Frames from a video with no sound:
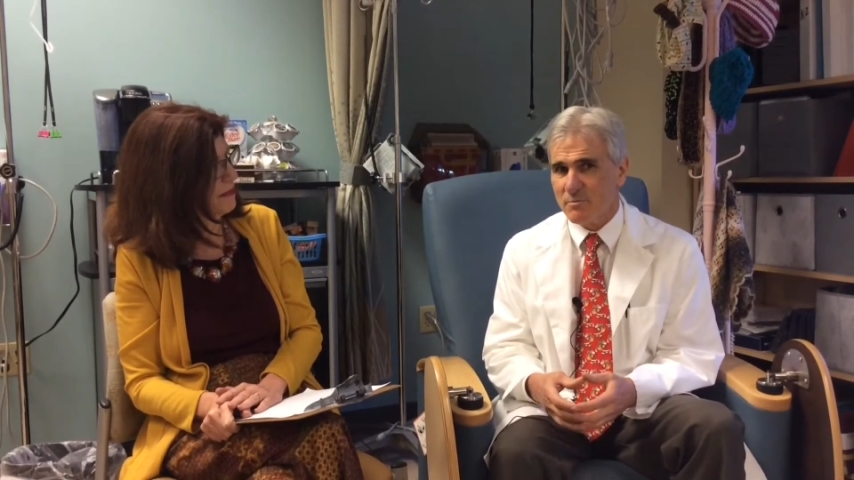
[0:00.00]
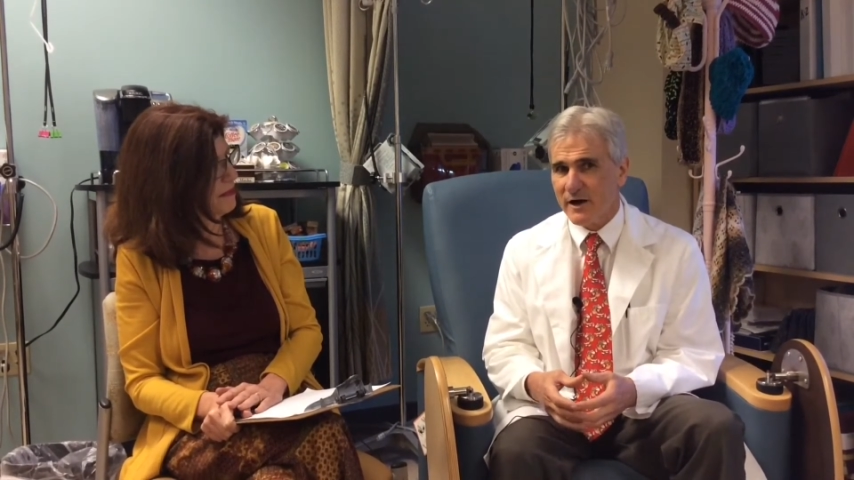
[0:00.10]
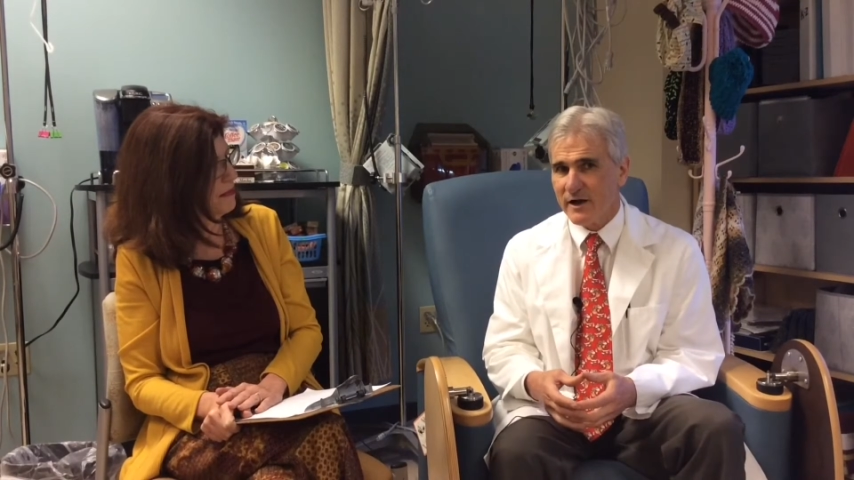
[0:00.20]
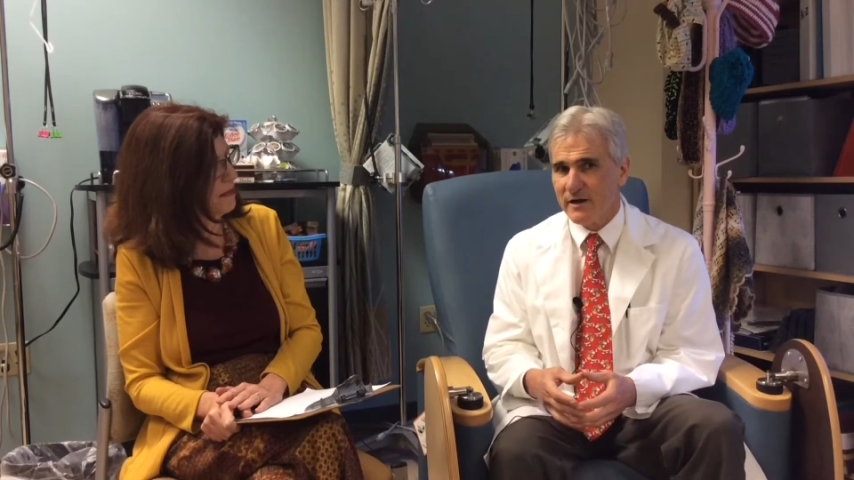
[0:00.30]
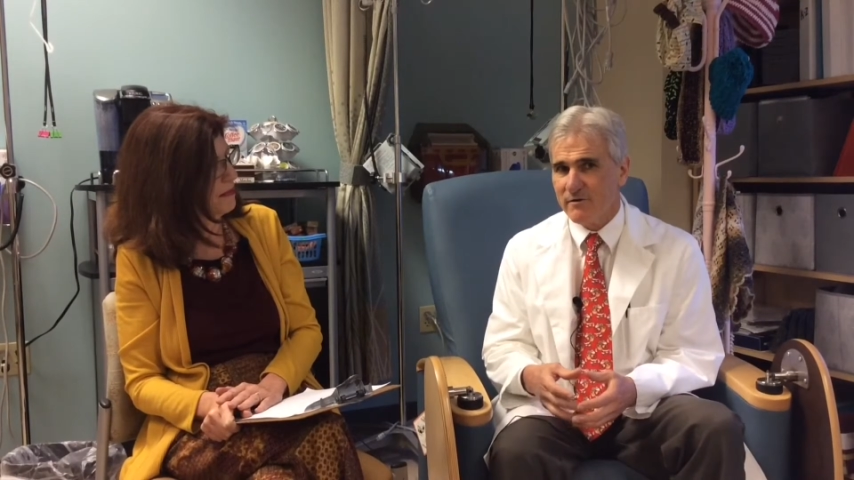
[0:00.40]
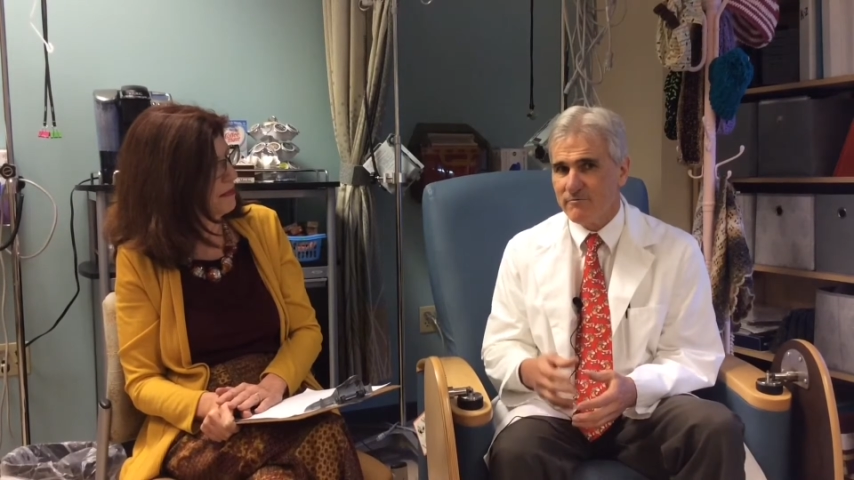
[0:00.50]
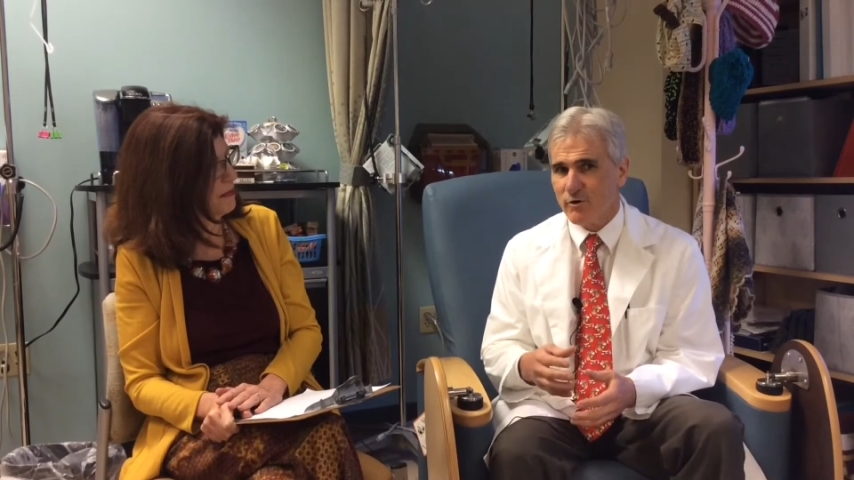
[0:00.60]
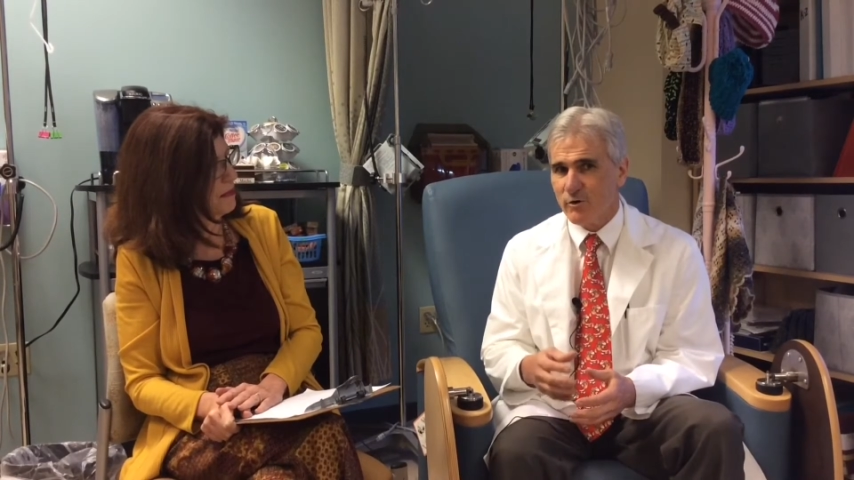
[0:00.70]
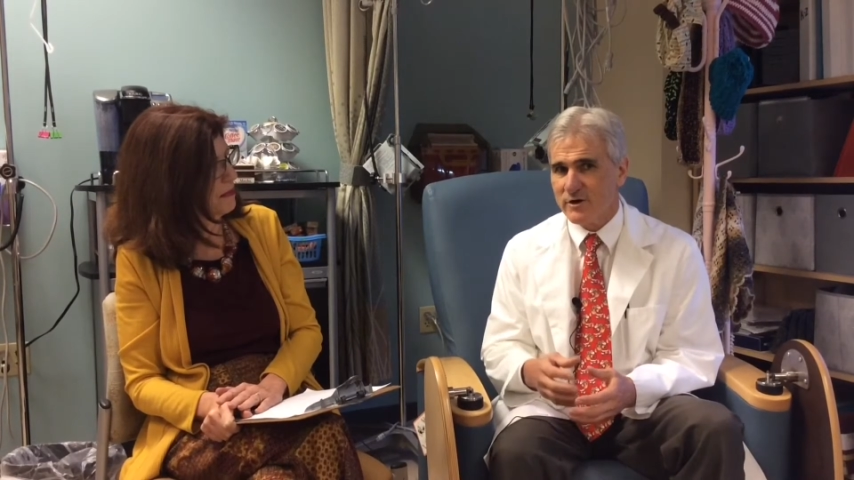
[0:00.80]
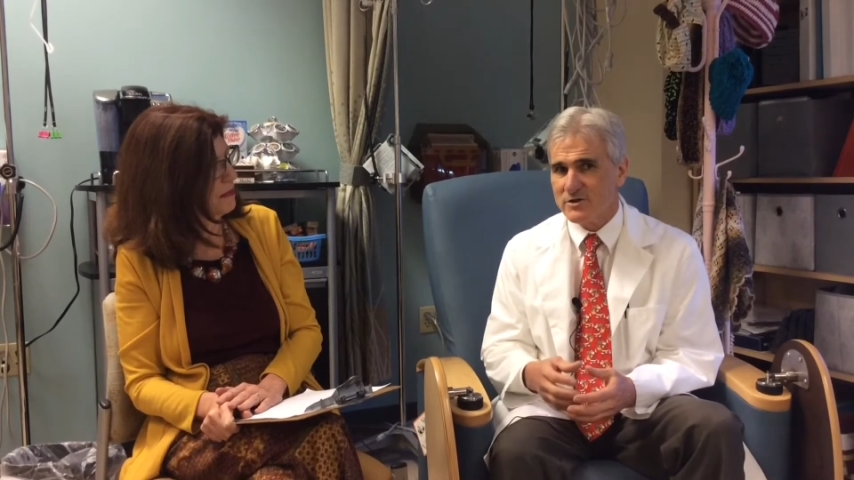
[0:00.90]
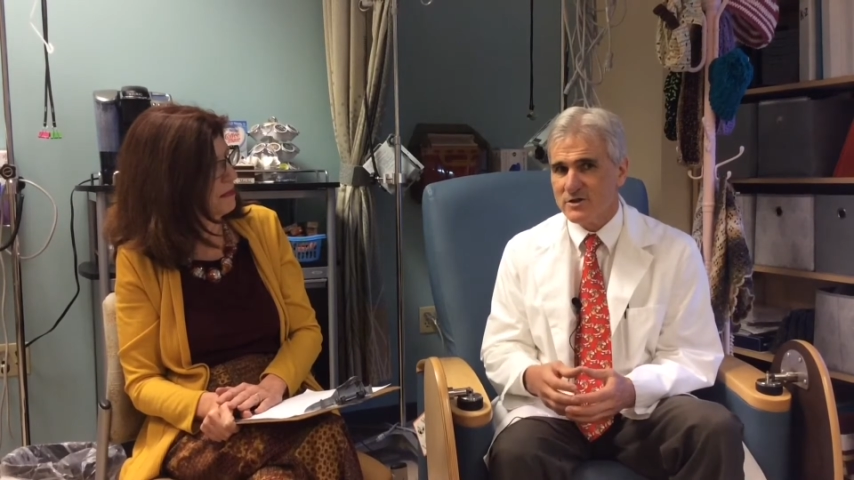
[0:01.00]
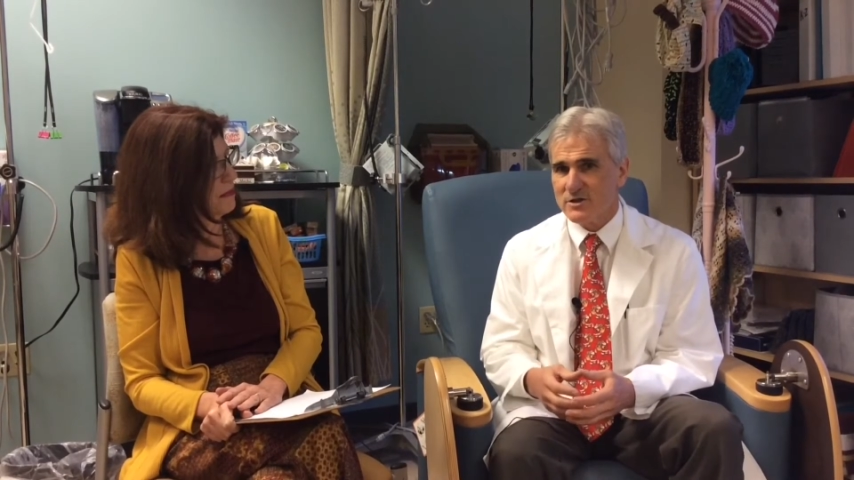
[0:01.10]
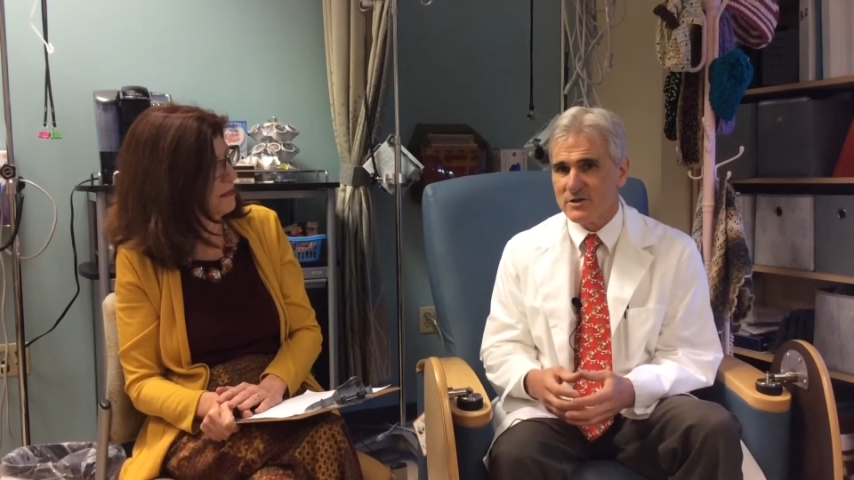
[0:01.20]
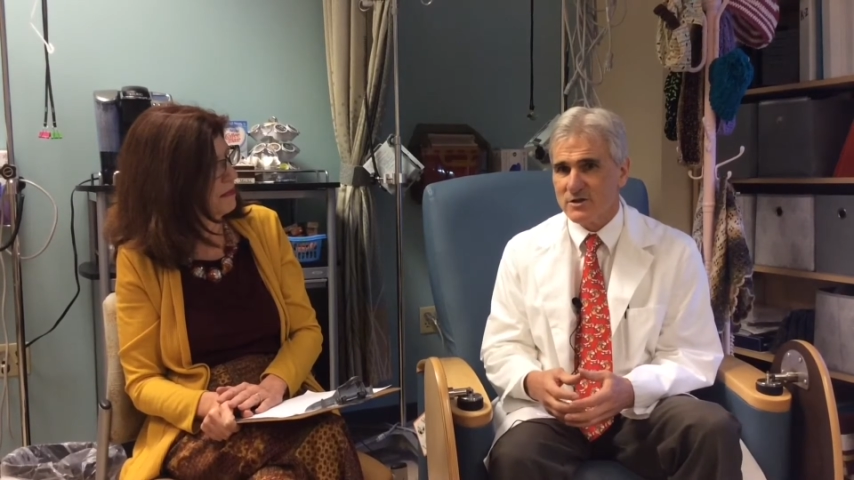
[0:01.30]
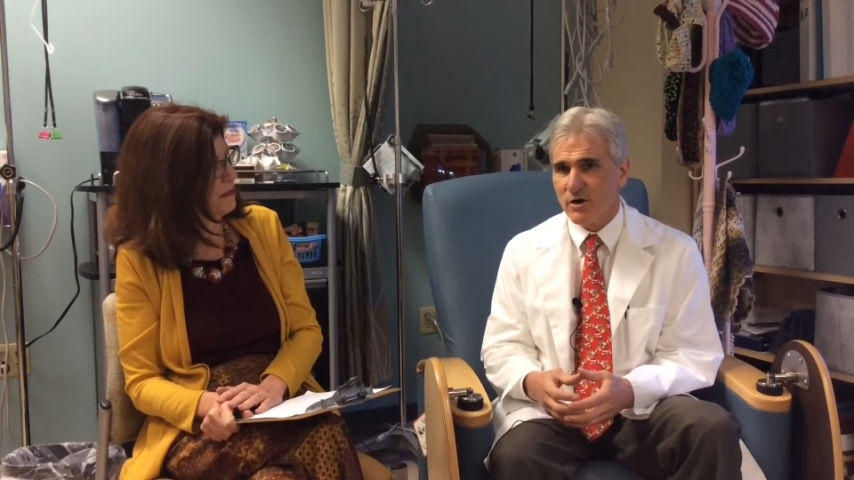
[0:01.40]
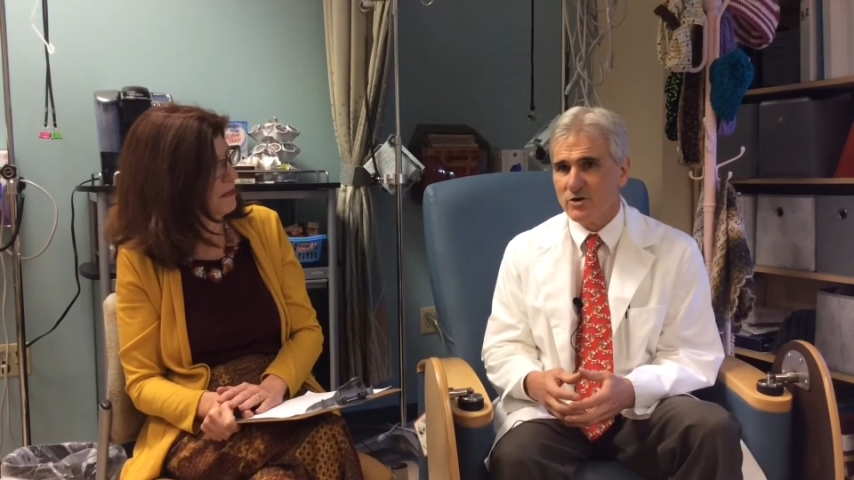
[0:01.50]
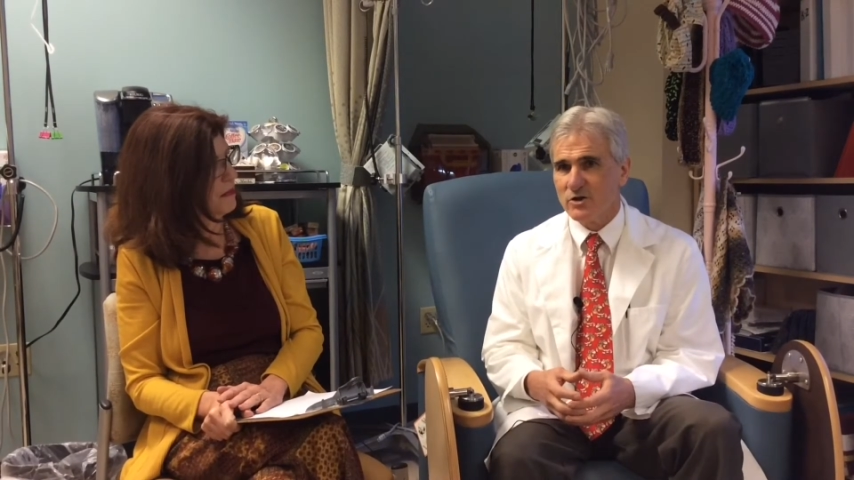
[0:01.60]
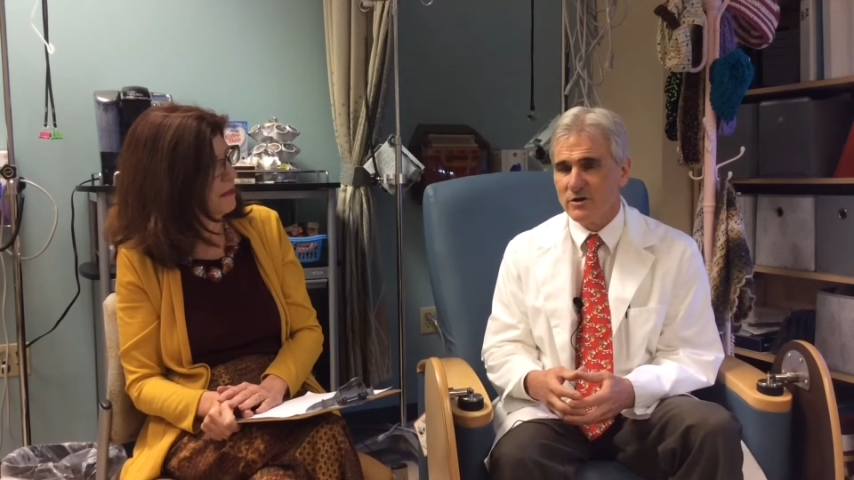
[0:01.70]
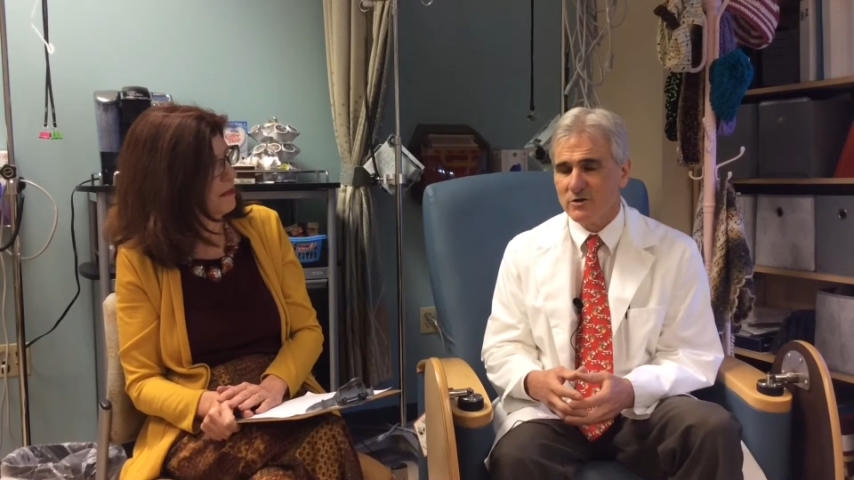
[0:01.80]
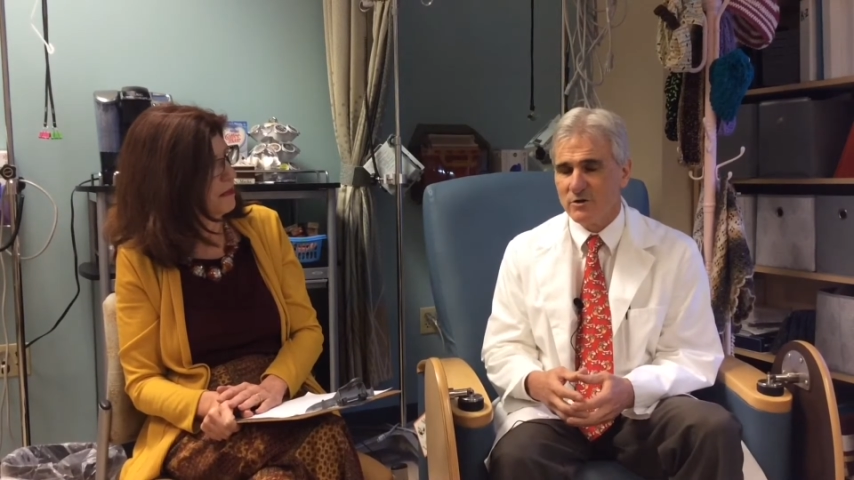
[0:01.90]
my focus is
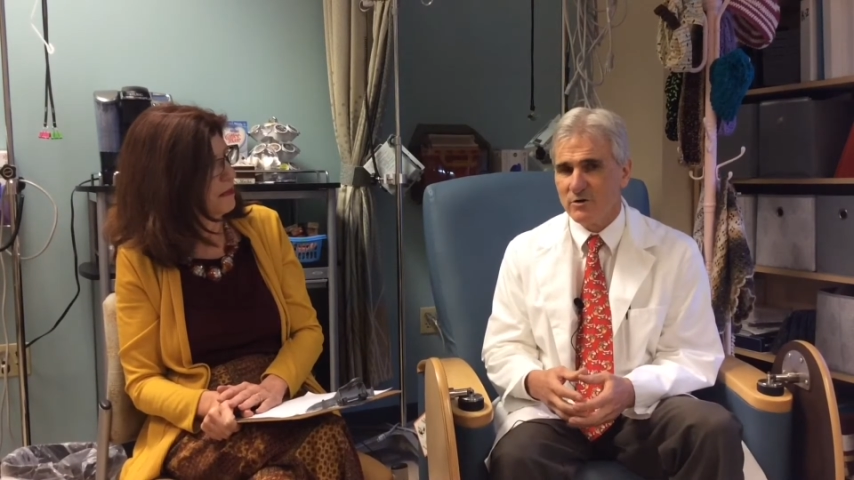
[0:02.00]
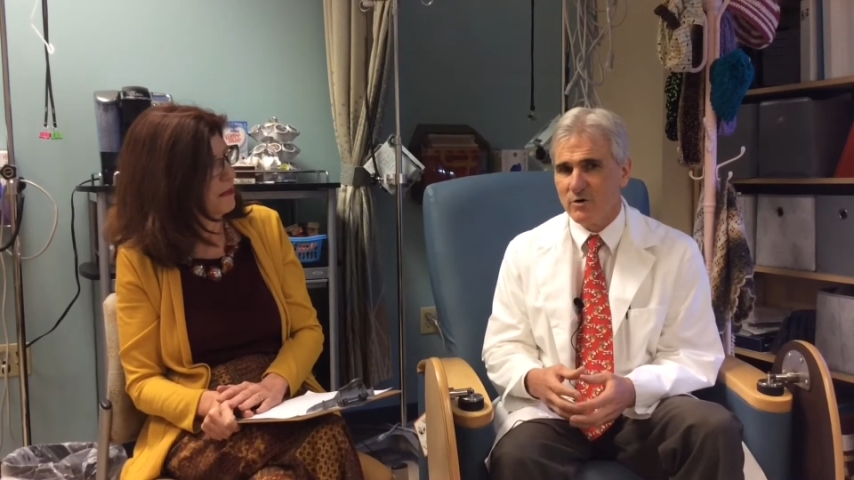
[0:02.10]
largely to